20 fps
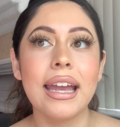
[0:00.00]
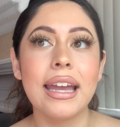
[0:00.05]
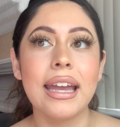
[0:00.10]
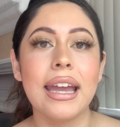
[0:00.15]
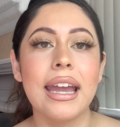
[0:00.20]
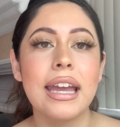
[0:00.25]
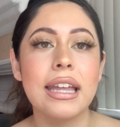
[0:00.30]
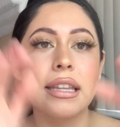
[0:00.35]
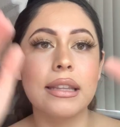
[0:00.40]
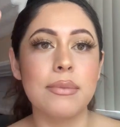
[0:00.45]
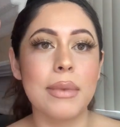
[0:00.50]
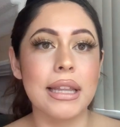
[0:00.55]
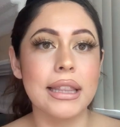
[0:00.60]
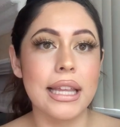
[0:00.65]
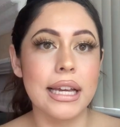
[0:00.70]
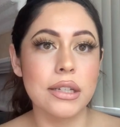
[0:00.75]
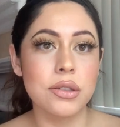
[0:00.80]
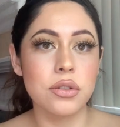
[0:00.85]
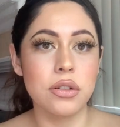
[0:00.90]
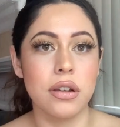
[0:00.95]
and my
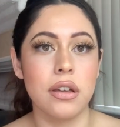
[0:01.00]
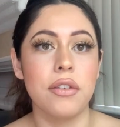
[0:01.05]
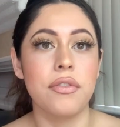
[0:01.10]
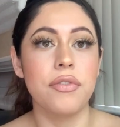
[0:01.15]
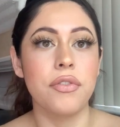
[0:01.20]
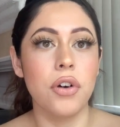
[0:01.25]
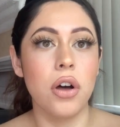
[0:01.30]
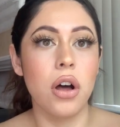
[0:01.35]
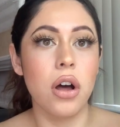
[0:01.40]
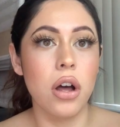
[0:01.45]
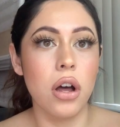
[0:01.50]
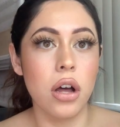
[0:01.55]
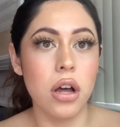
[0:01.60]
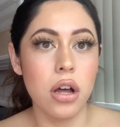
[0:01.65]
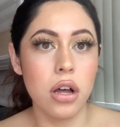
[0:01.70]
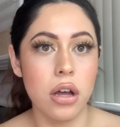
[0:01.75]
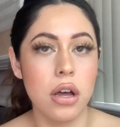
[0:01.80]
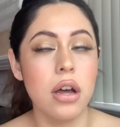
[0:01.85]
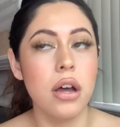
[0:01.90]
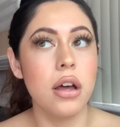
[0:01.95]
legs would like fall.
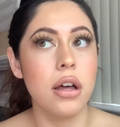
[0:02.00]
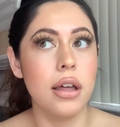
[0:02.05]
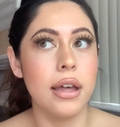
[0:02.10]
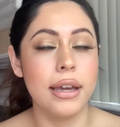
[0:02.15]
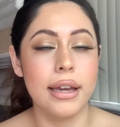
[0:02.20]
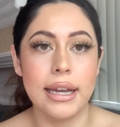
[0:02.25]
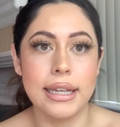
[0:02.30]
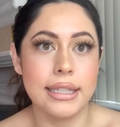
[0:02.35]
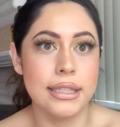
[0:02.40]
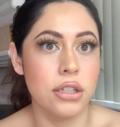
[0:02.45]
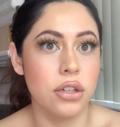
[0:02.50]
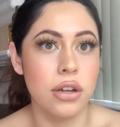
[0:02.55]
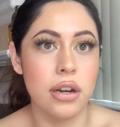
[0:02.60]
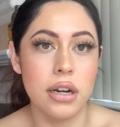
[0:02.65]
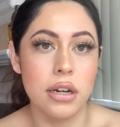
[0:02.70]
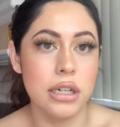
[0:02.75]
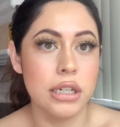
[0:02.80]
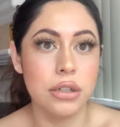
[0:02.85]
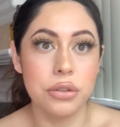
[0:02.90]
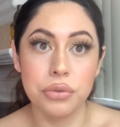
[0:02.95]
Like I still
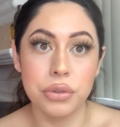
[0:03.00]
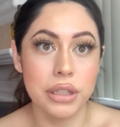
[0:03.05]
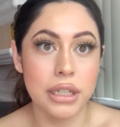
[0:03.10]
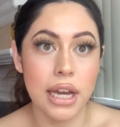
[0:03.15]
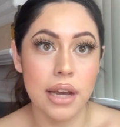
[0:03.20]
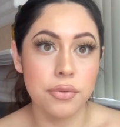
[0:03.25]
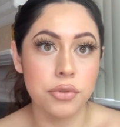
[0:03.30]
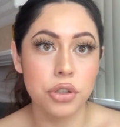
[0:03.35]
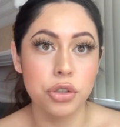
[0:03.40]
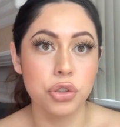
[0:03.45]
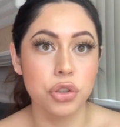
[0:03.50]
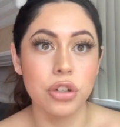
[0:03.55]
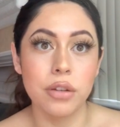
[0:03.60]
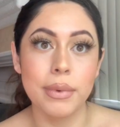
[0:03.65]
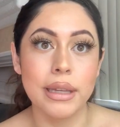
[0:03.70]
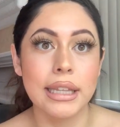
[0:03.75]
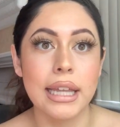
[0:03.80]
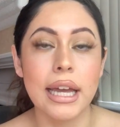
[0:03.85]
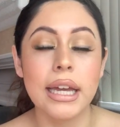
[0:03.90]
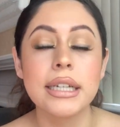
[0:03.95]
didn't really have control of
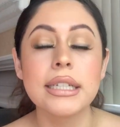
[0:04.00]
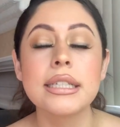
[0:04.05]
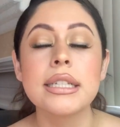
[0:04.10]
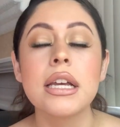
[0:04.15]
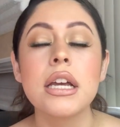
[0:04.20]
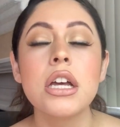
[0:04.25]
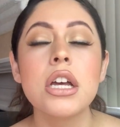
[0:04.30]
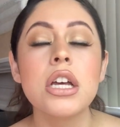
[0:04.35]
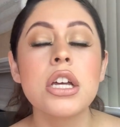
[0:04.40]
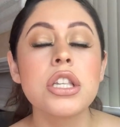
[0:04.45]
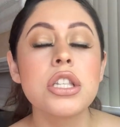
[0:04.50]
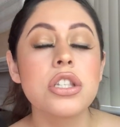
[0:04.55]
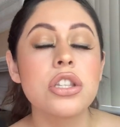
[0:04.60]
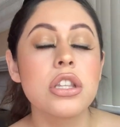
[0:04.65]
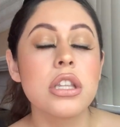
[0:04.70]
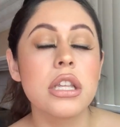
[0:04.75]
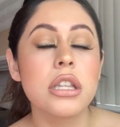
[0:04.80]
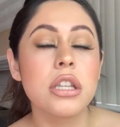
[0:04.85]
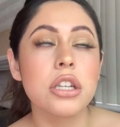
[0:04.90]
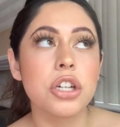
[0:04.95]
my legs. So
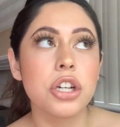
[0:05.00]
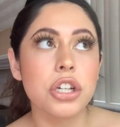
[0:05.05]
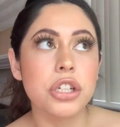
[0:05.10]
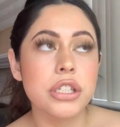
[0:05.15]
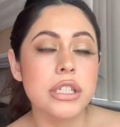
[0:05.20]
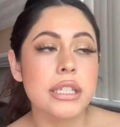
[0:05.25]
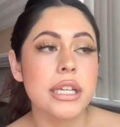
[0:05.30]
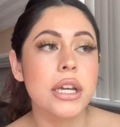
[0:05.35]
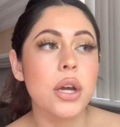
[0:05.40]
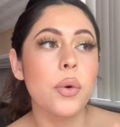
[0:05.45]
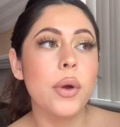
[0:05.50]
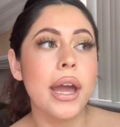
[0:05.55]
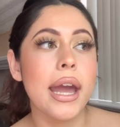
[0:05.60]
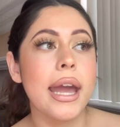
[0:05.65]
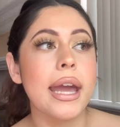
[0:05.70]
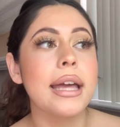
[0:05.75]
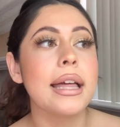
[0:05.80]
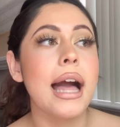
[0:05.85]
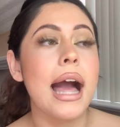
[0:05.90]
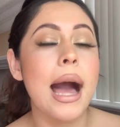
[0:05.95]
then the nurse was like,
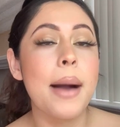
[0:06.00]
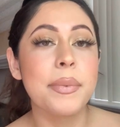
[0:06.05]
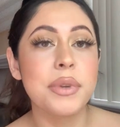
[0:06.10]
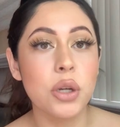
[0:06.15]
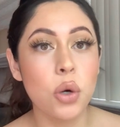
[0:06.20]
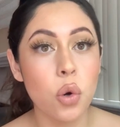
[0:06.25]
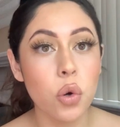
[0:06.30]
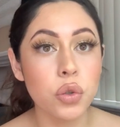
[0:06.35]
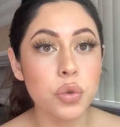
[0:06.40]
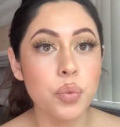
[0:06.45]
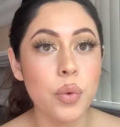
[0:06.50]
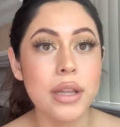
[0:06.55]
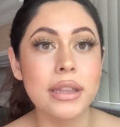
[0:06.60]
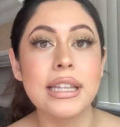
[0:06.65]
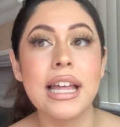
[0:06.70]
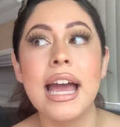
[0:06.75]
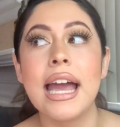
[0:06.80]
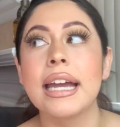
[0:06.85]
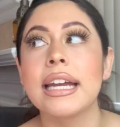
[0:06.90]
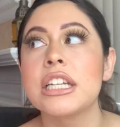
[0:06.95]
okay, I'm gonna hold one
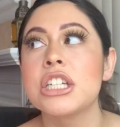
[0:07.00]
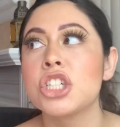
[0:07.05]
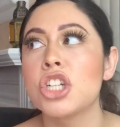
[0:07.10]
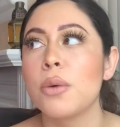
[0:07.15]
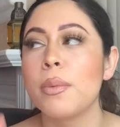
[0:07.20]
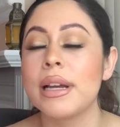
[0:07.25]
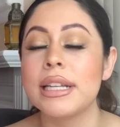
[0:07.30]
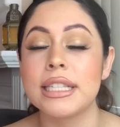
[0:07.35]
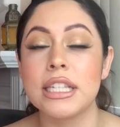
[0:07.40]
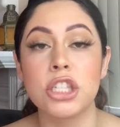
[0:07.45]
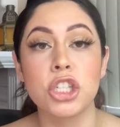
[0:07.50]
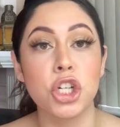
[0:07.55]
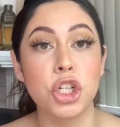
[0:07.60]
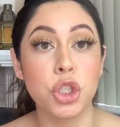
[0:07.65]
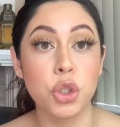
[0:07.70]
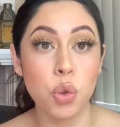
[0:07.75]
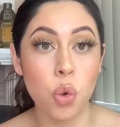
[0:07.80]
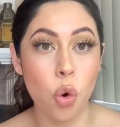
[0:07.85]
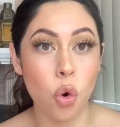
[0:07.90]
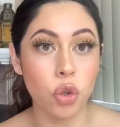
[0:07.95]
leg, and she told my sister,
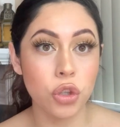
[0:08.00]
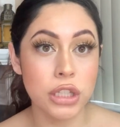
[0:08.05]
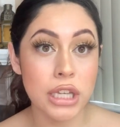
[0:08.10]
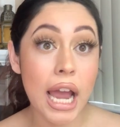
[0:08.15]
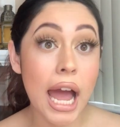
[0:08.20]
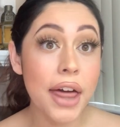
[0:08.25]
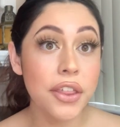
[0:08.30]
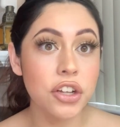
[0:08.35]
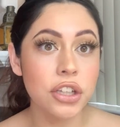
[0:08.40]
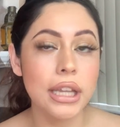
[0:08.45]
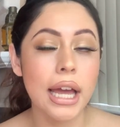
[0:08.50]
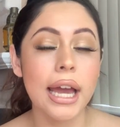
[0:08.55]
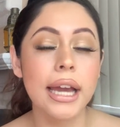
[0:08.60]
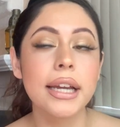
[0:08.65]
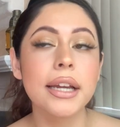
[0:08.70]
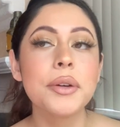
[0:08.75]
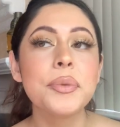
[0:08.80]
you hold the other leg.